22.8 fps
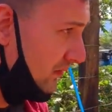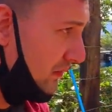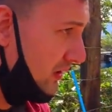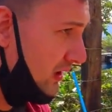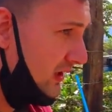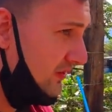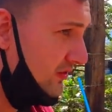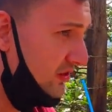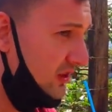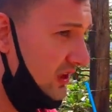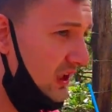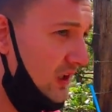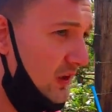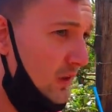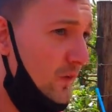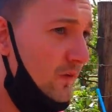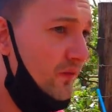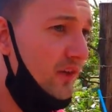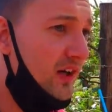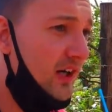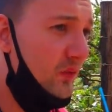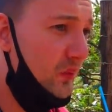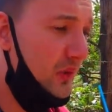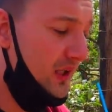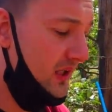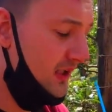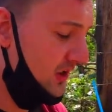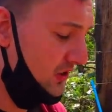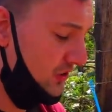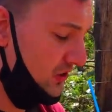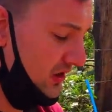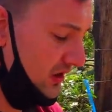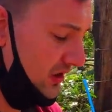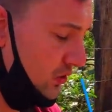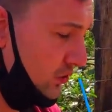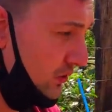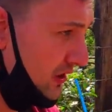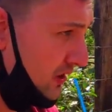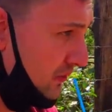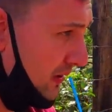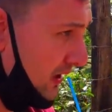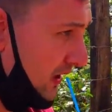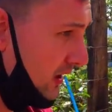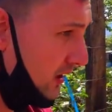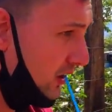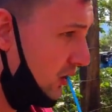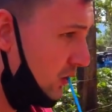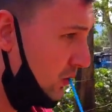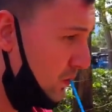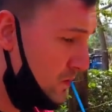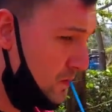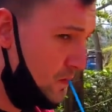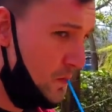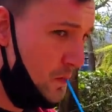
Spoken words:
but let's see how far we can actually go with the bike.